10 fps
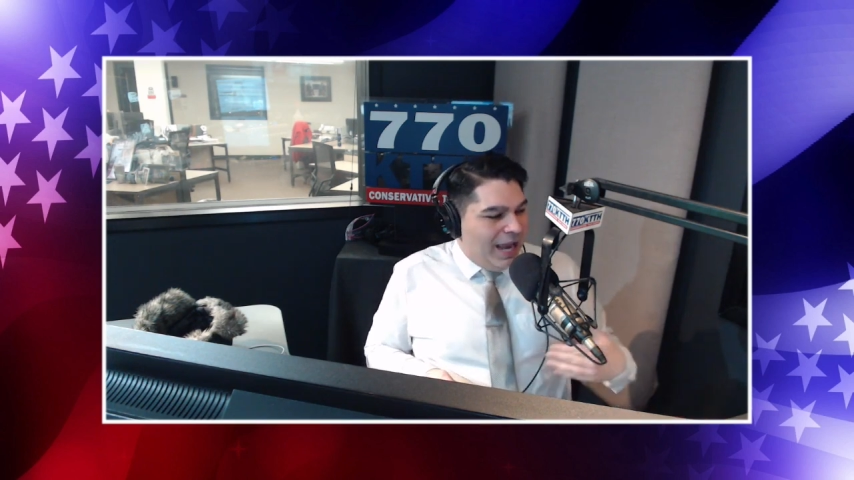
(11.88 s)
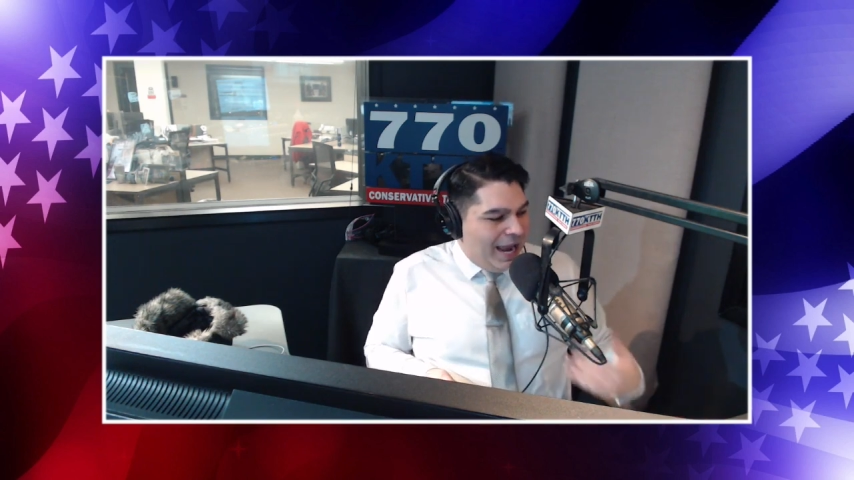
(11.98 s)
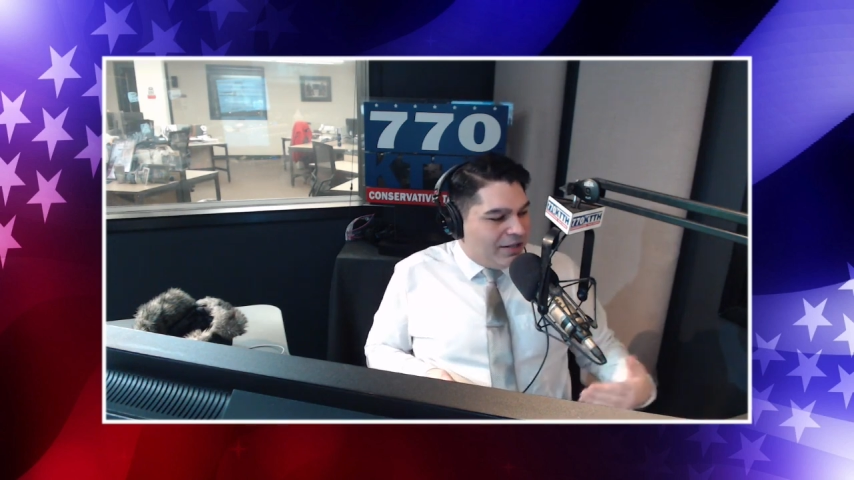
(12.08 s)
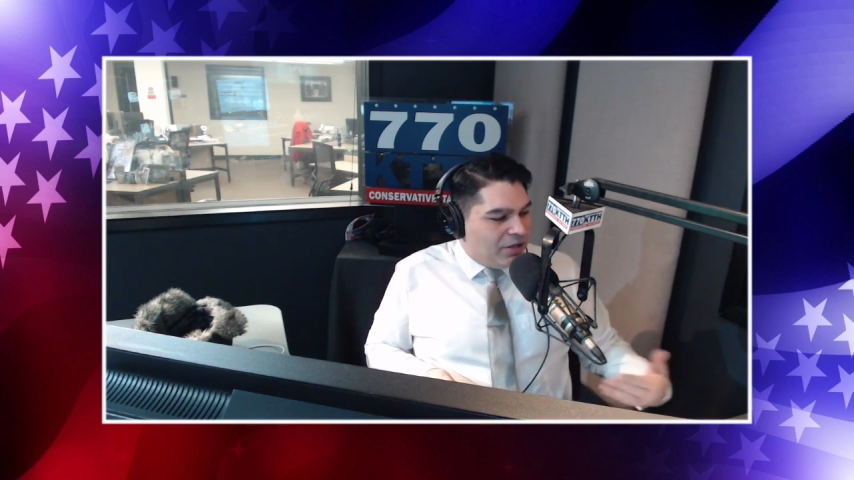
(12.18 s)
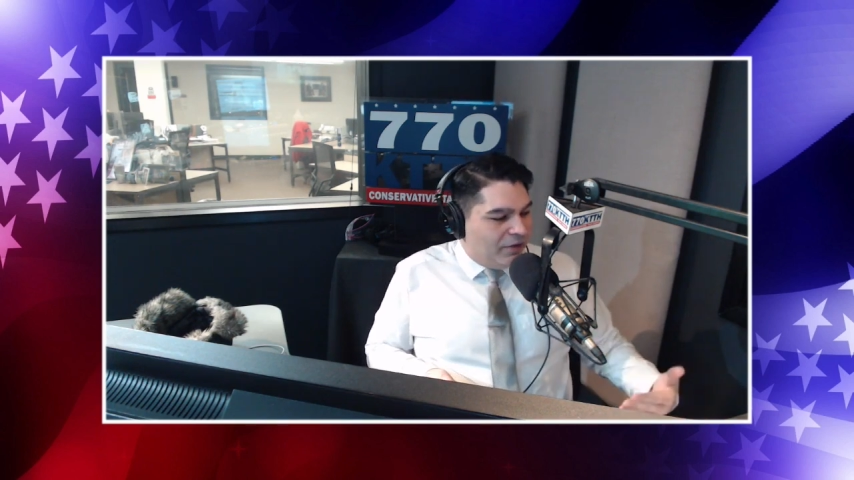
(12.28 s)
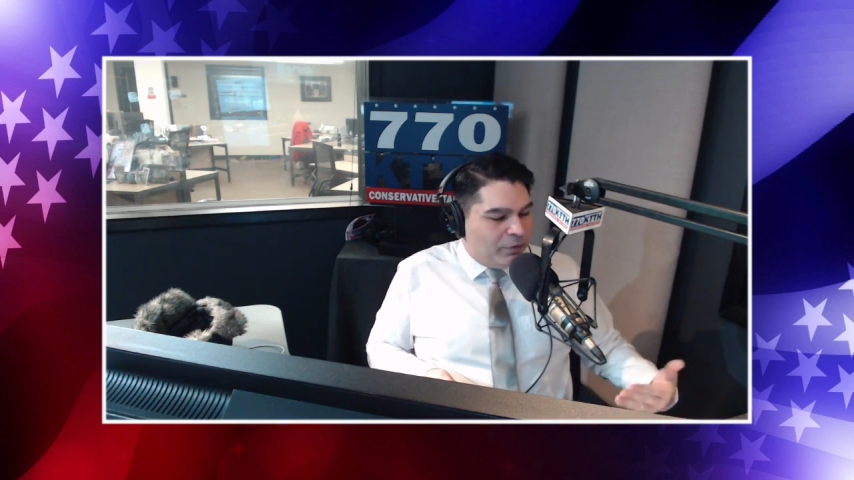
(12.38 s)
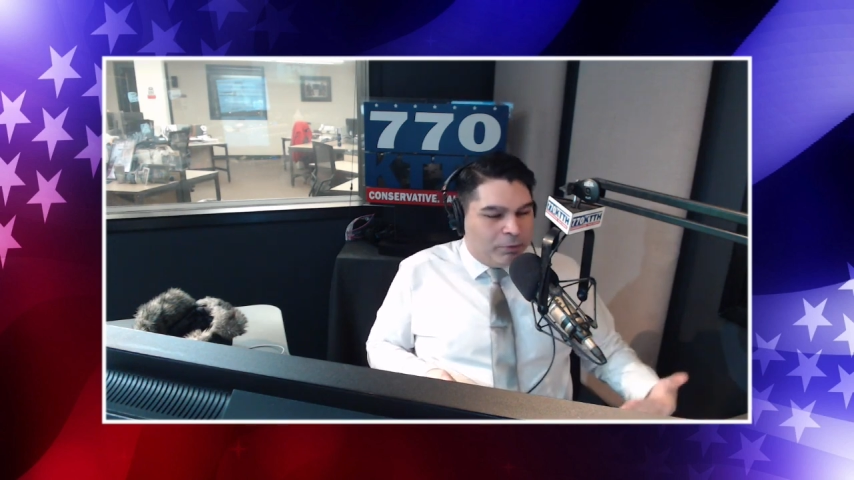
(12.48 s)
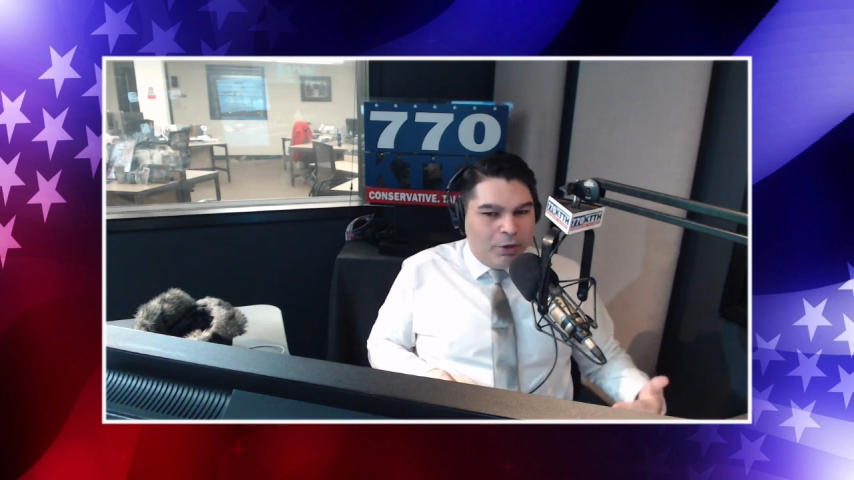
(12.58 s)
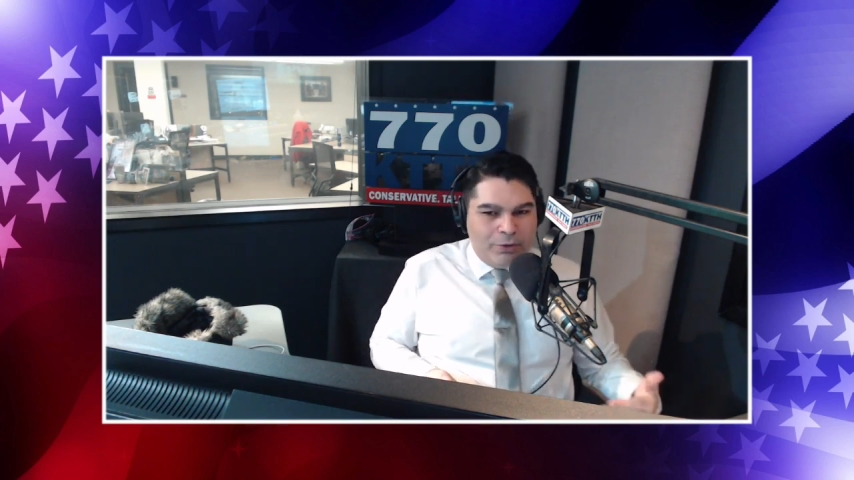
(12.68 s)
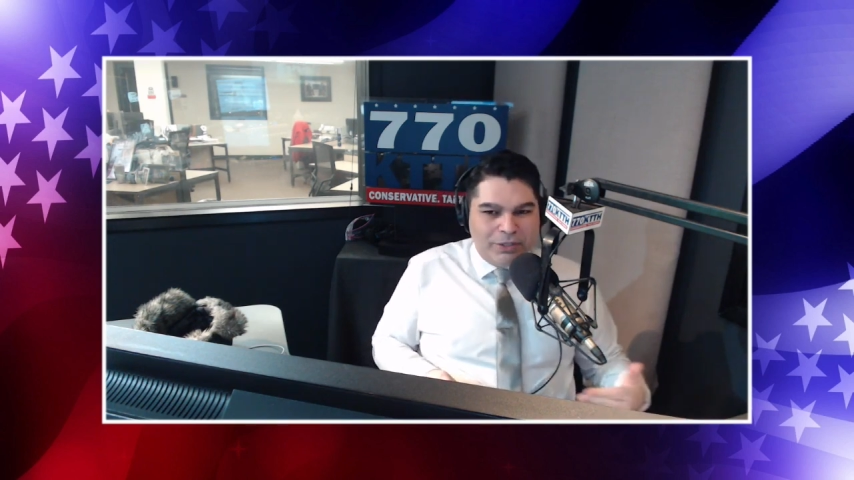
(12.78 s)
the hands-off
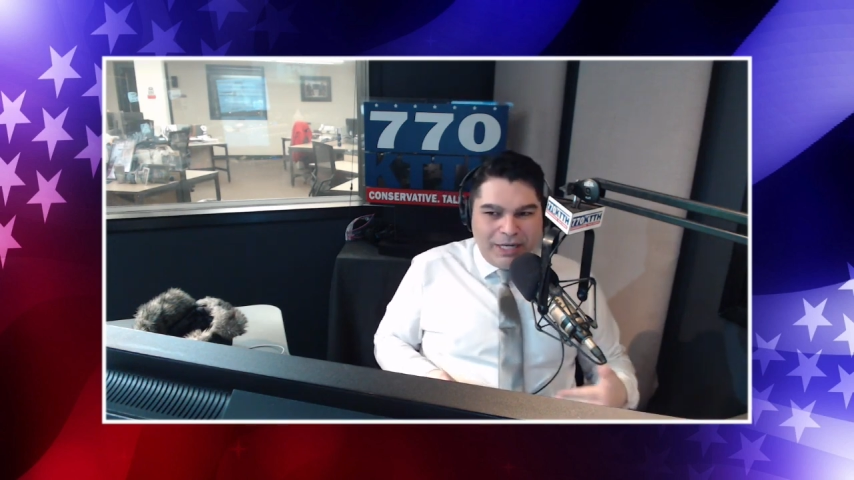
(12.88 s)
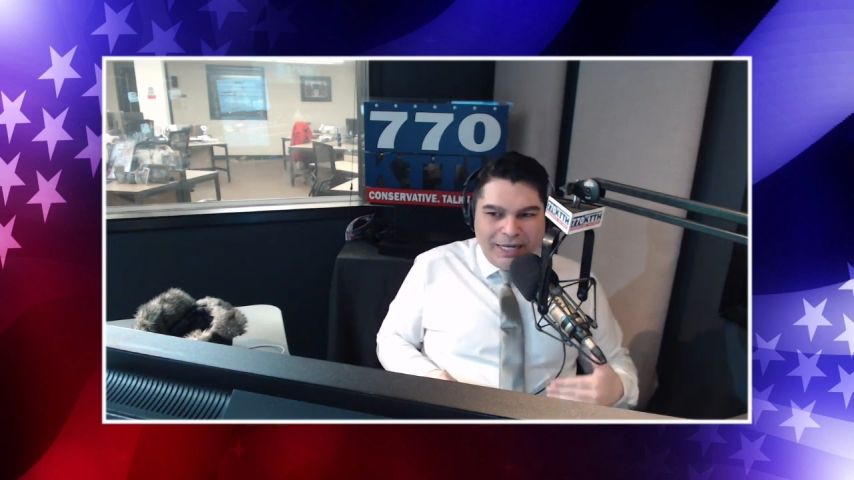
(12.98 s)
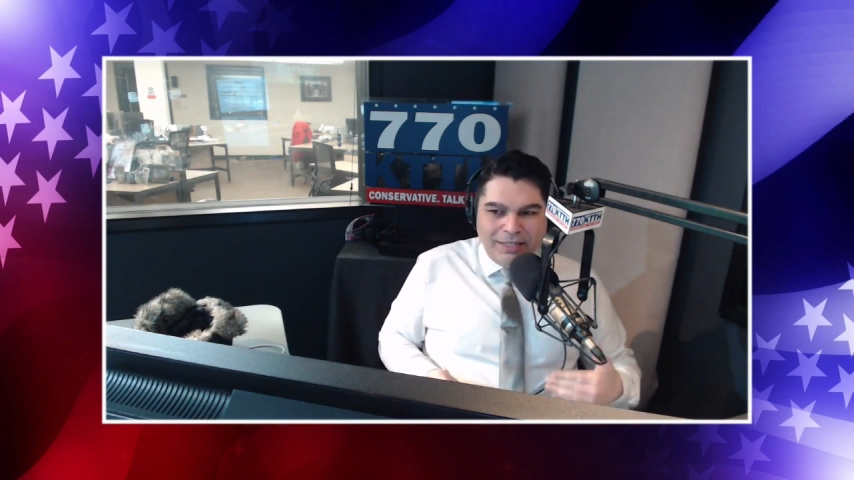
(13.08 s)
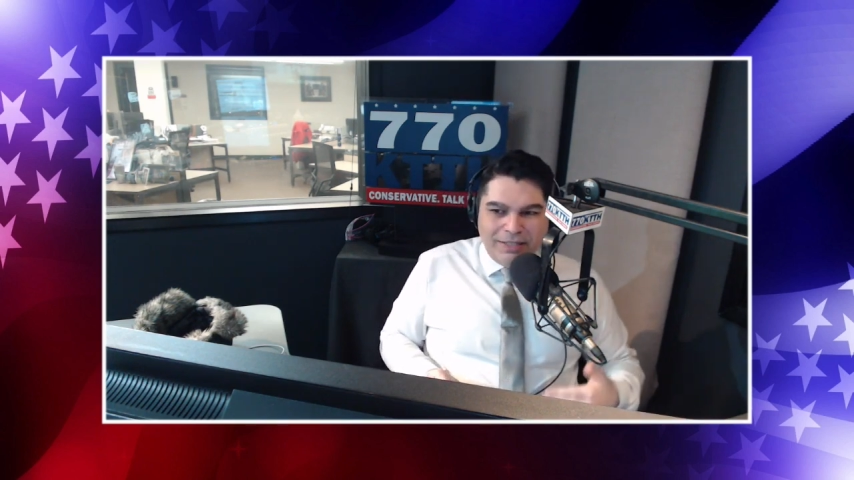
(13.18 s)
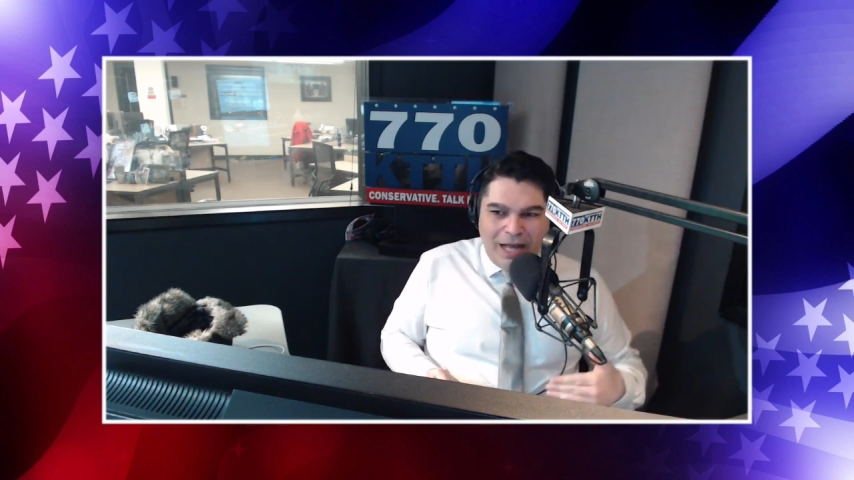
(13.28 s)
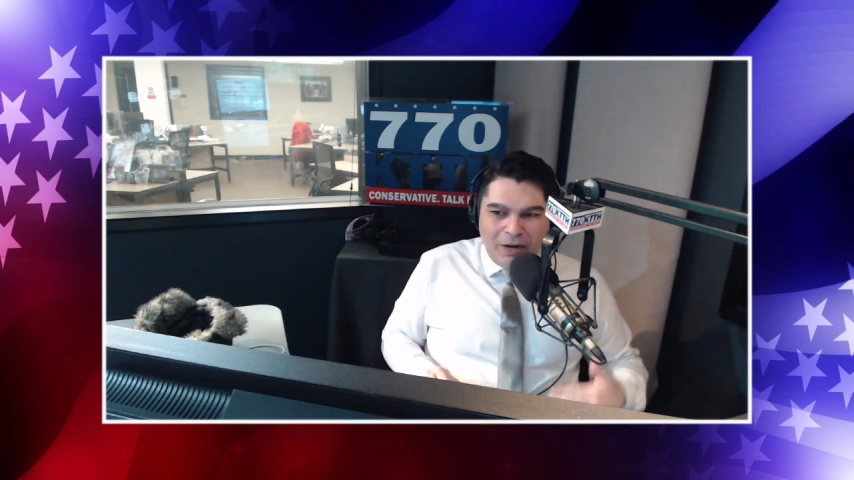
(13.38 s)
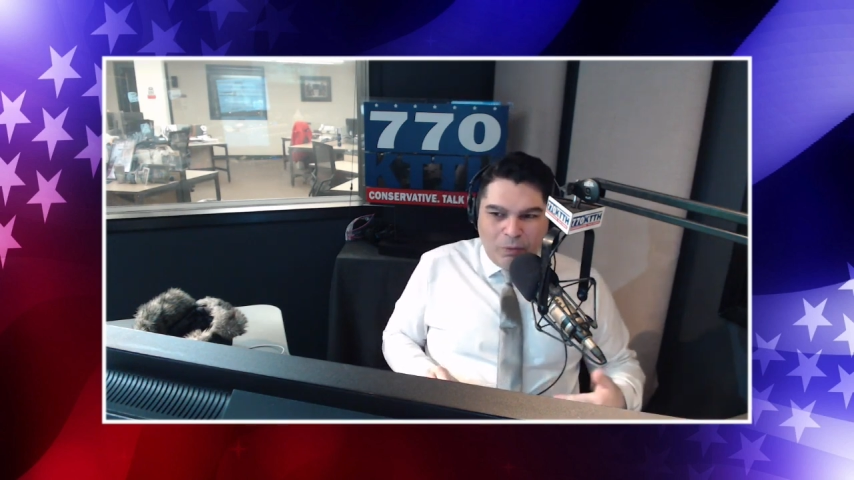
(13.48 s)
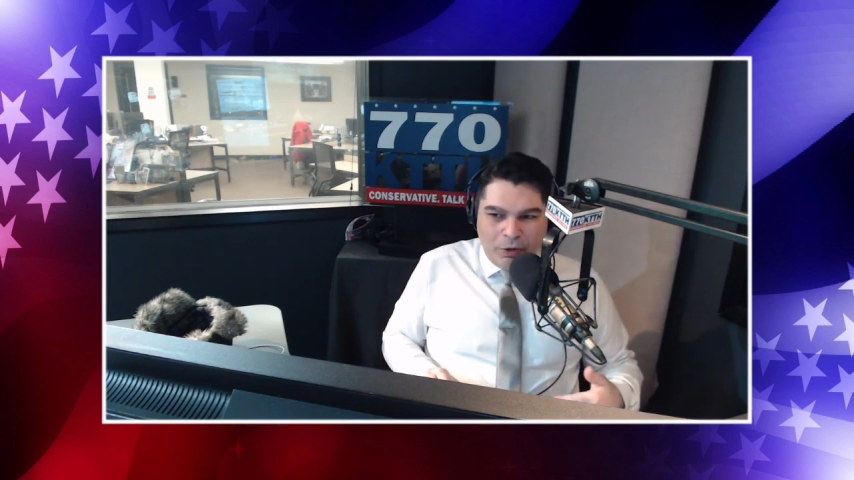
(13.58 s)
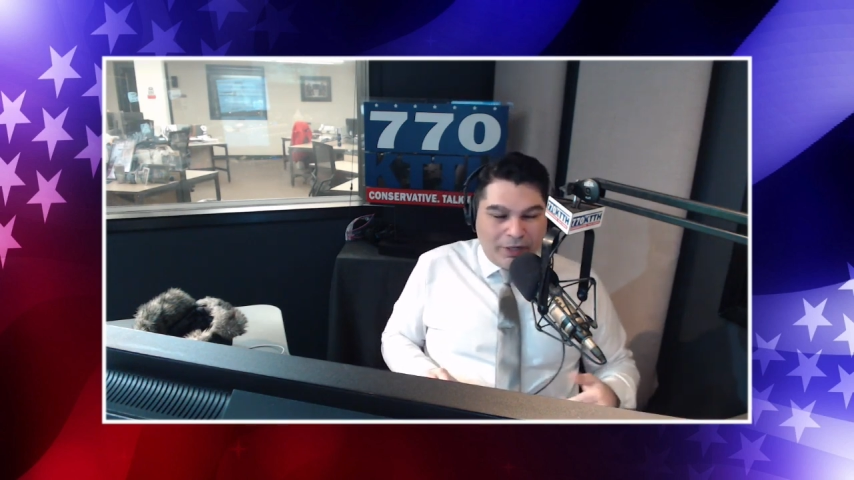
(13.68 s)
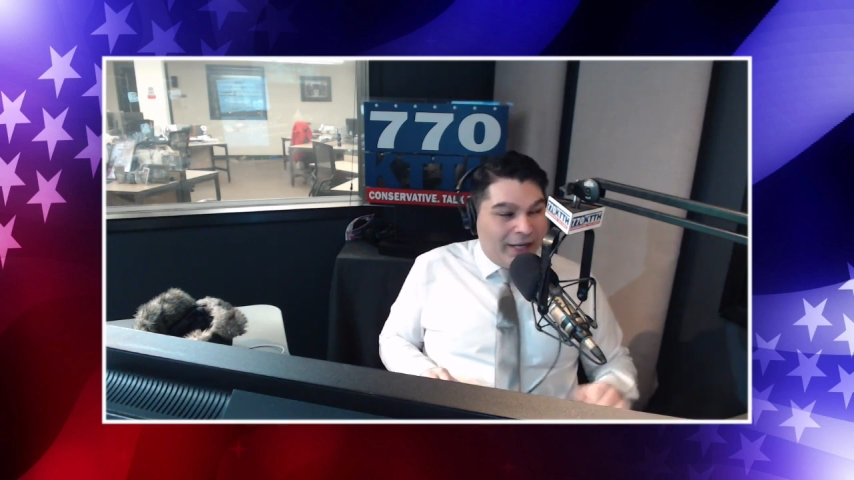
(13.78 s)
approach is
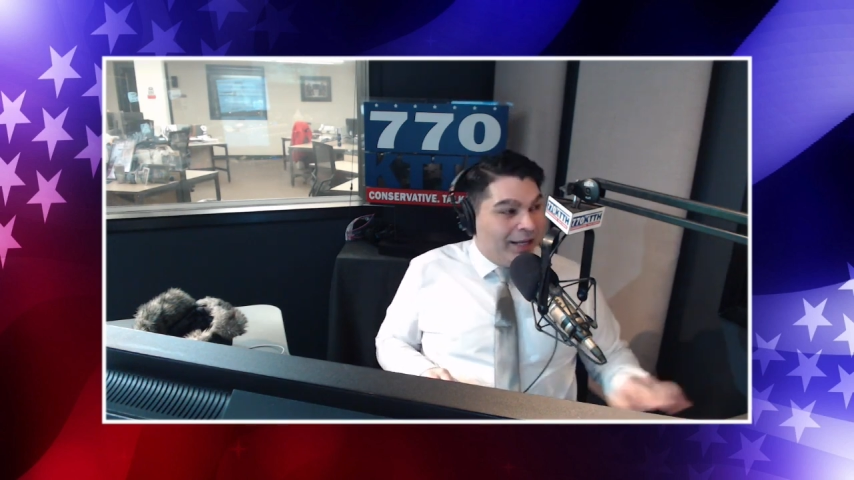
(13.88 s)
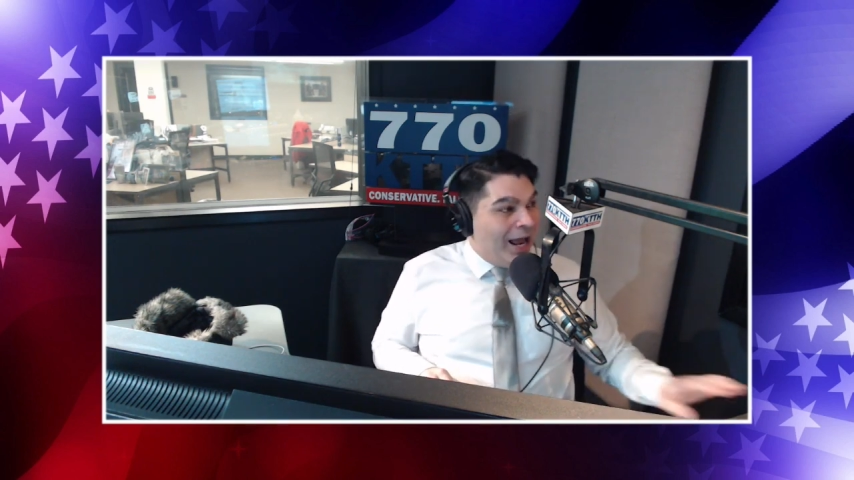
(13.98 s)
not working.